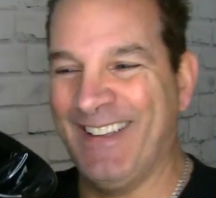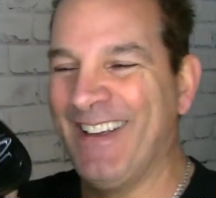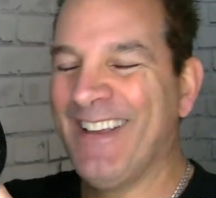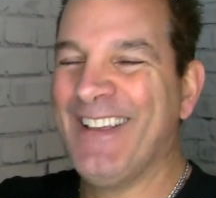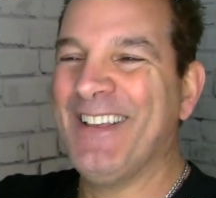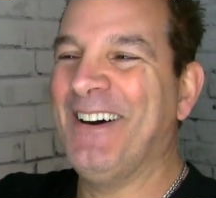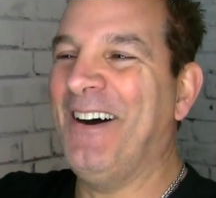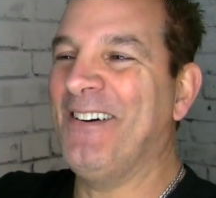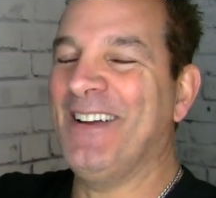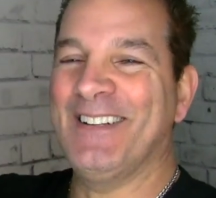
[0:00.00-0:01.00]

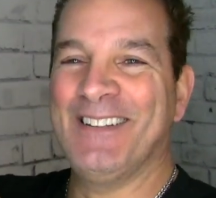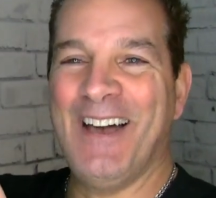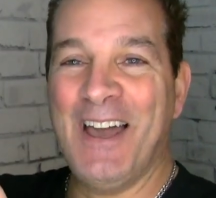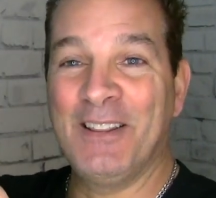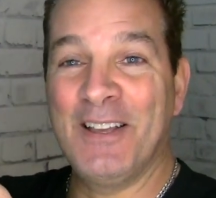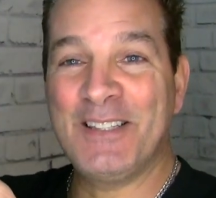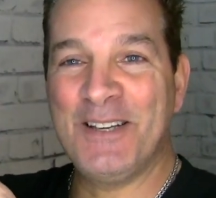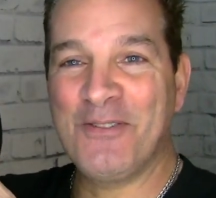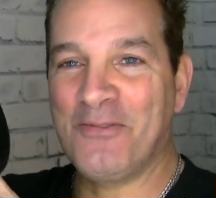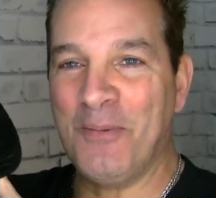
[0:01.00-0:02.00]
All right, I'd like to
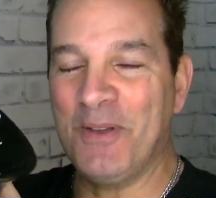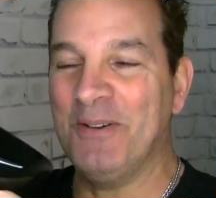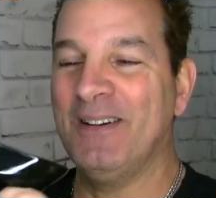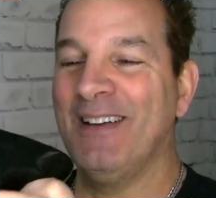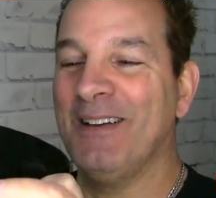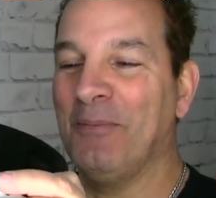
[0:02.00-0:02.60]
hear from you.